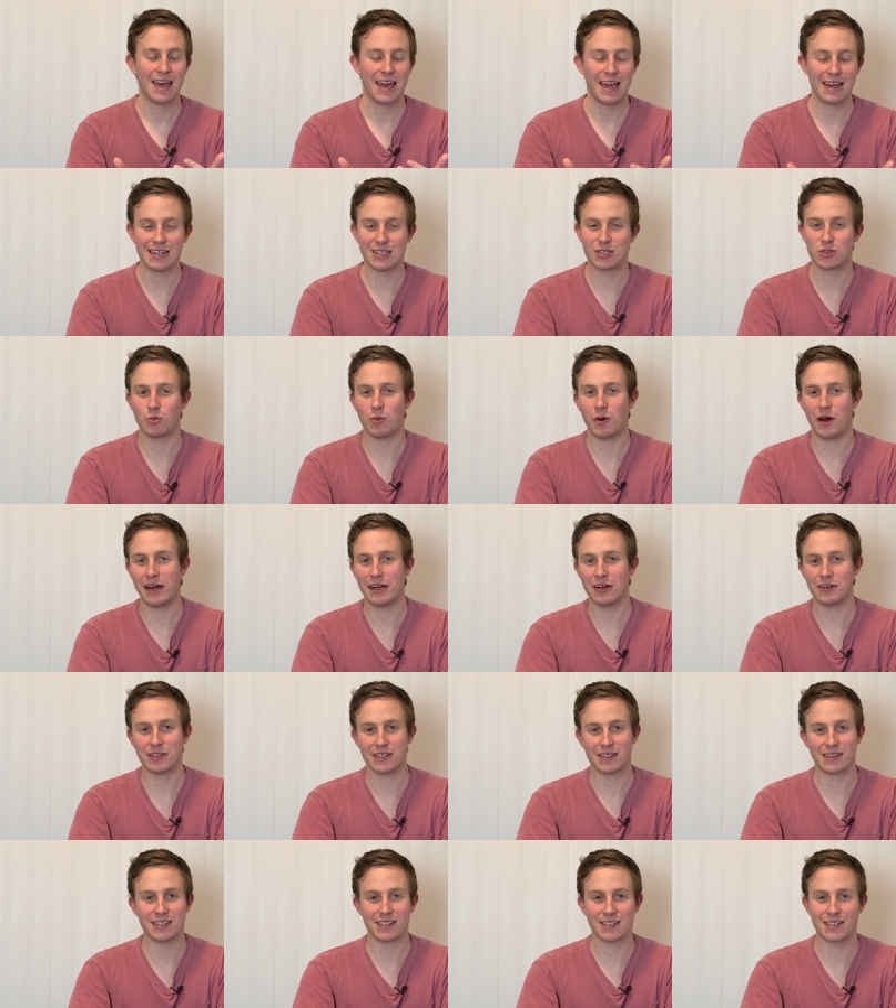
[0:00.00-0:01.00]
and it's
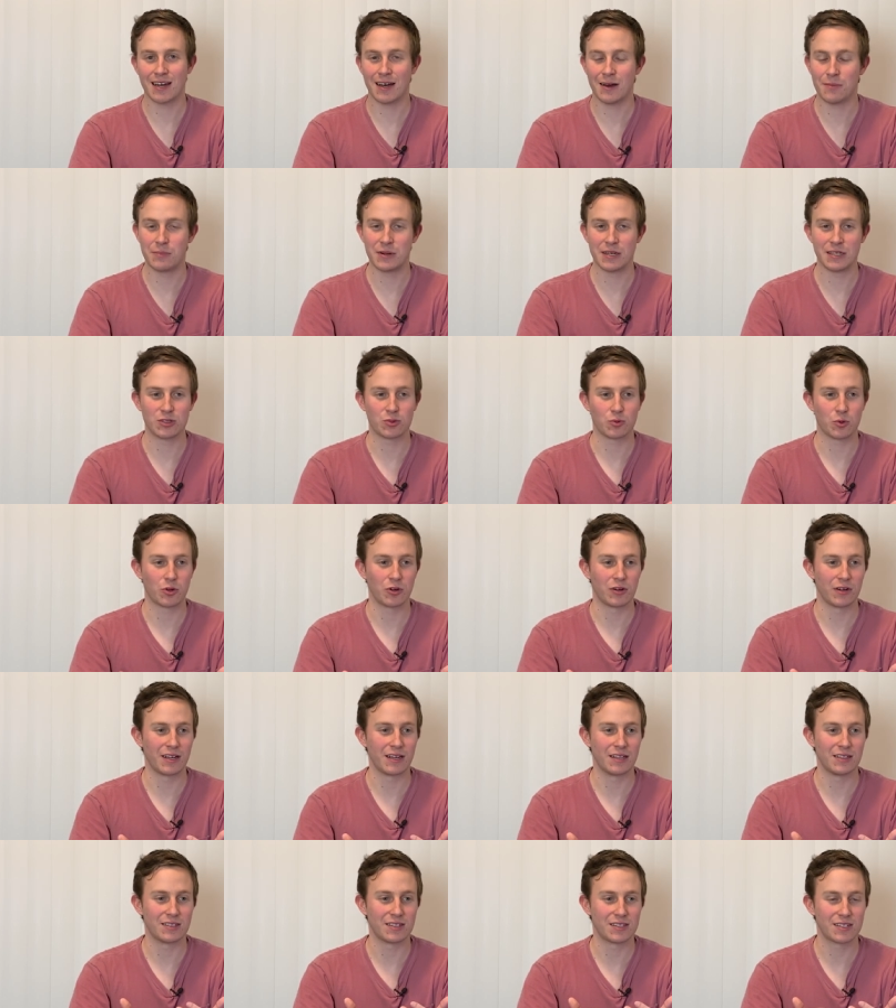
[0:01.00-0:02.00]
wild that these companies were
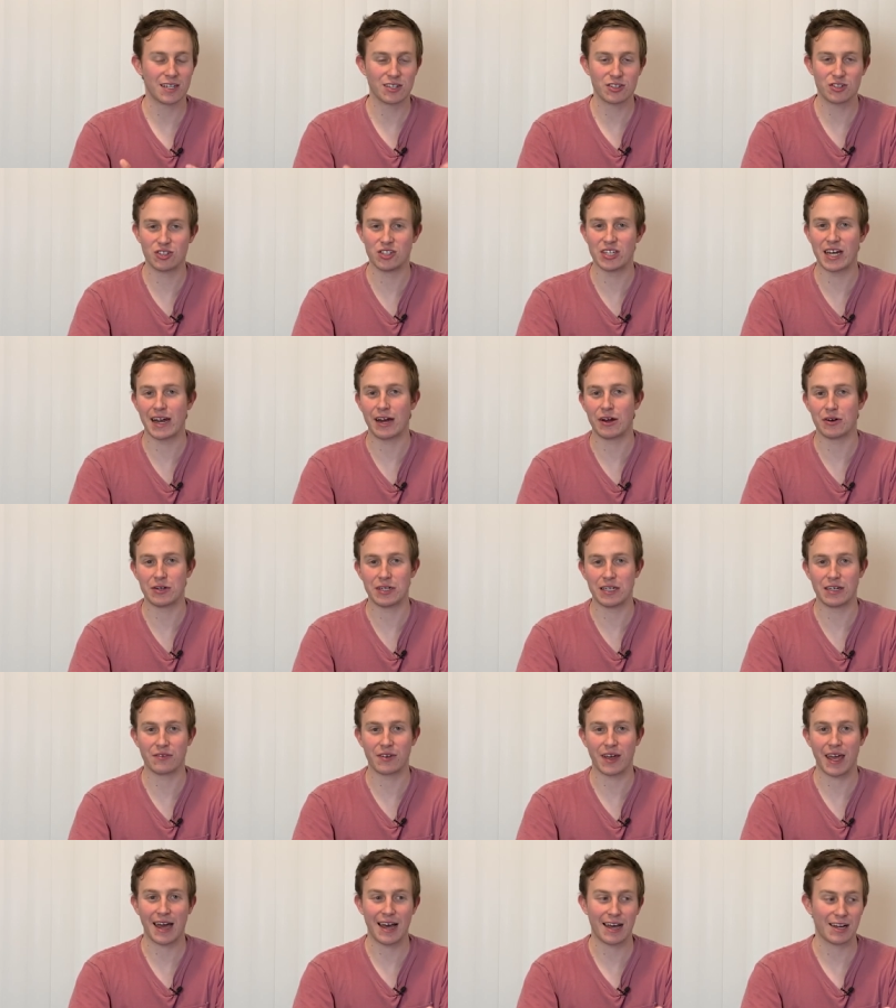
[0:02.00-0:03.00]
in such dire
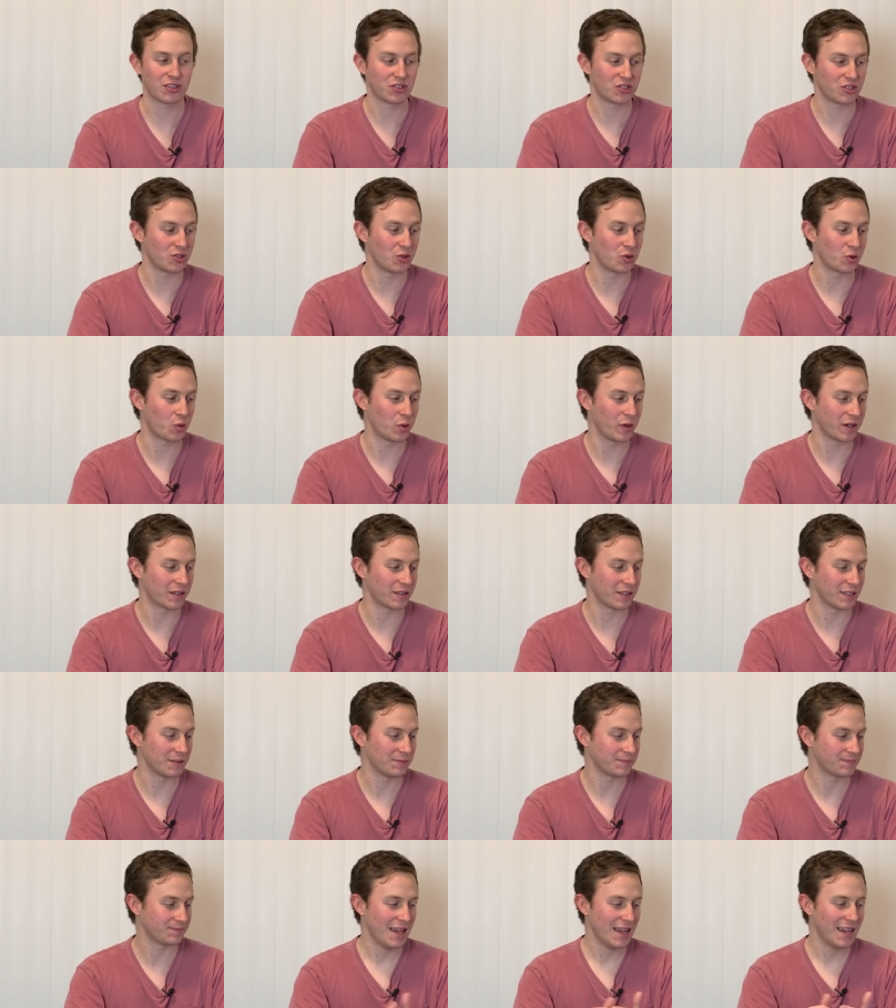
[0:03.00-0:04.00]
need of cash so
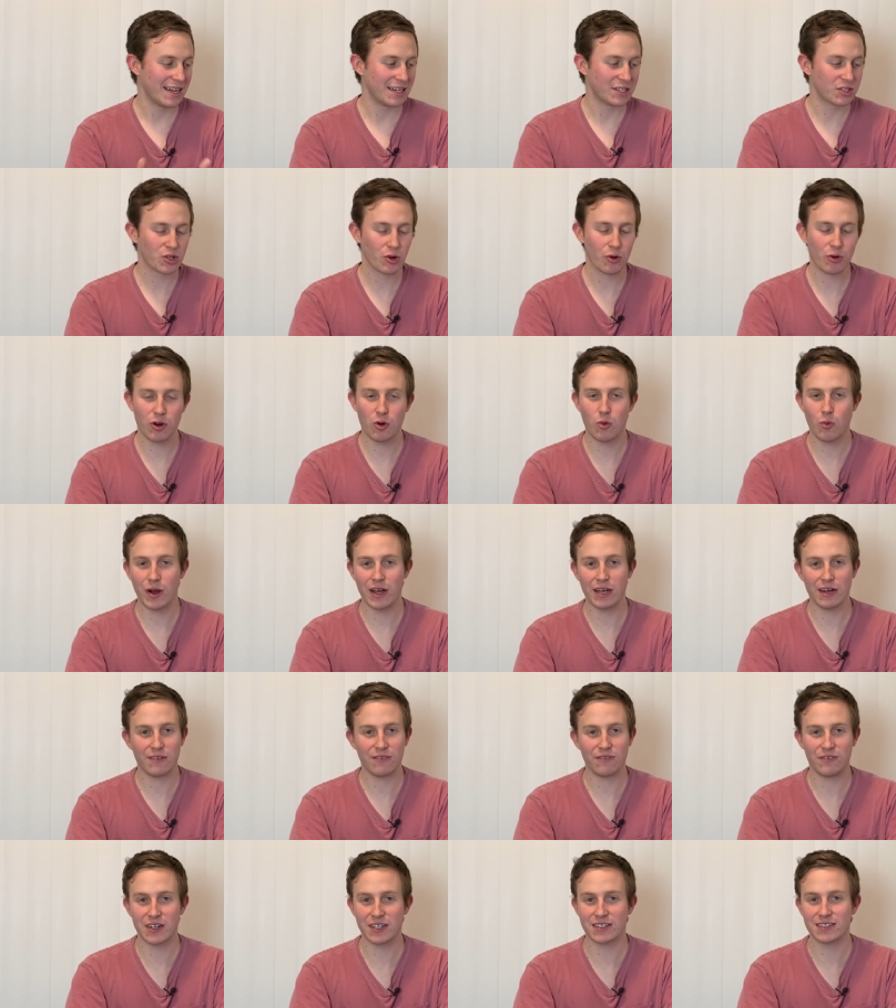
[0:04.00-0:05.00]
quickly. Is there a way
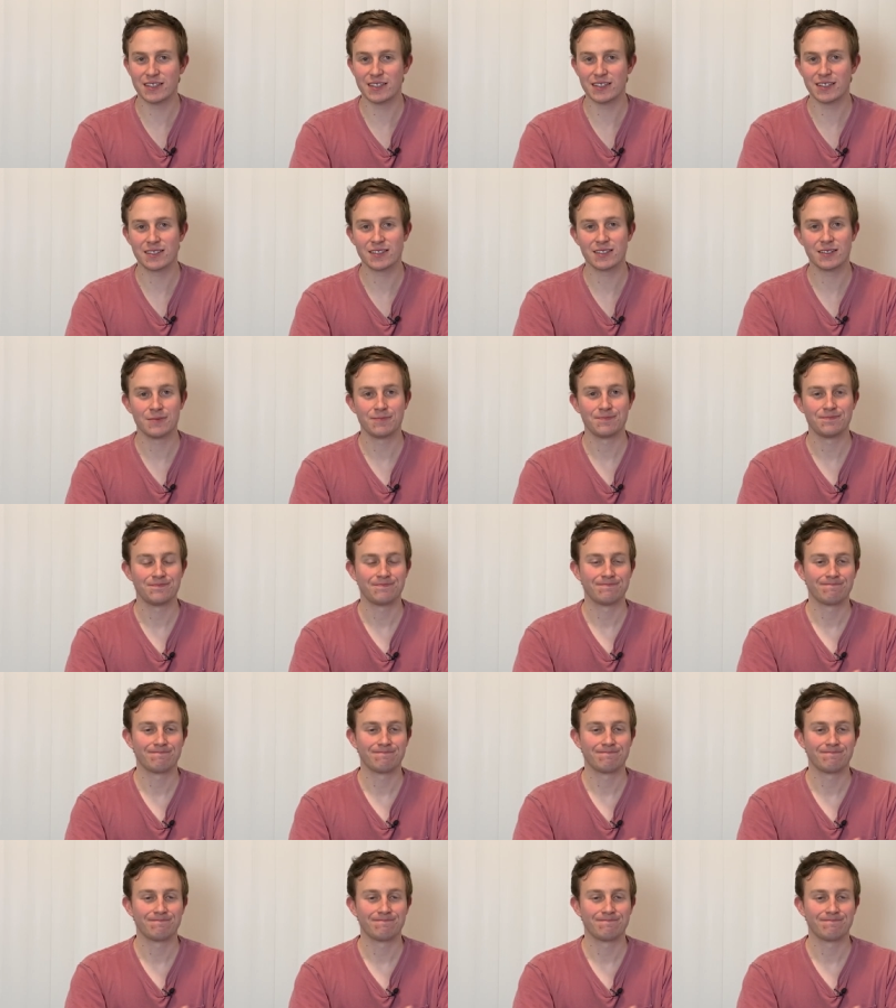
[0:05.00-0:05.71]
to fix this?